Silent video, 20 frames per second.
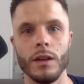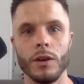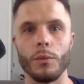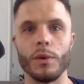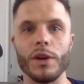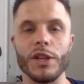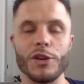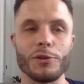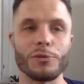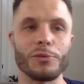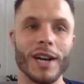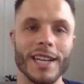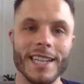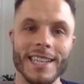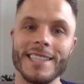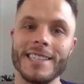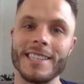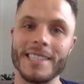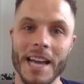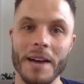when you're
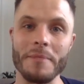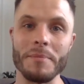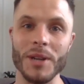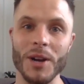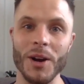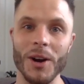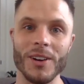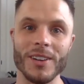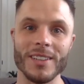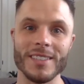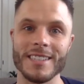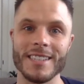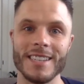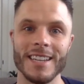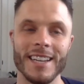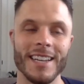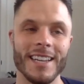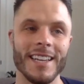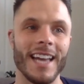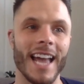running seminars
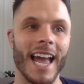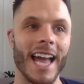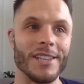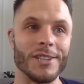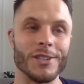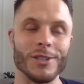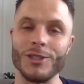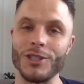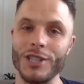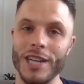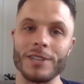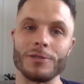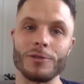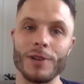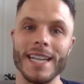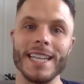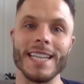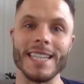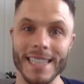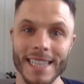and you're
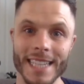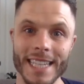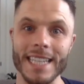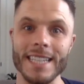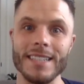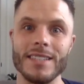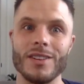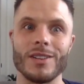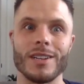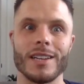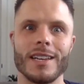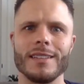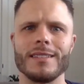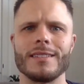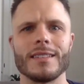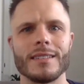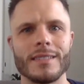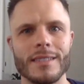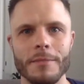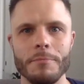generating leads on a
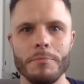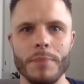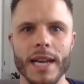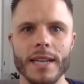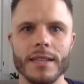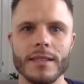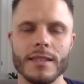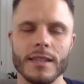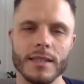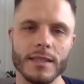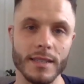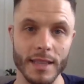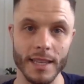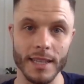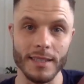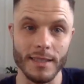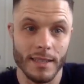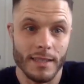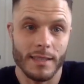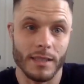consistent basis,
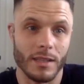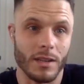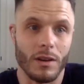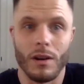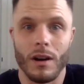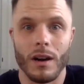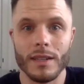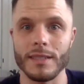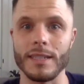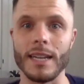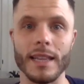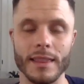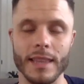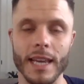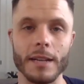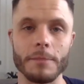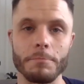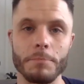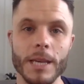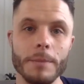this is the content
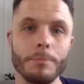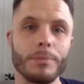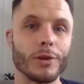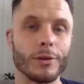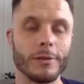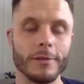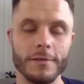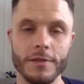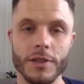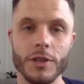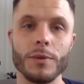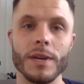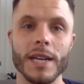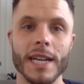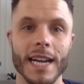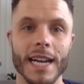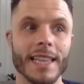that people are viewing.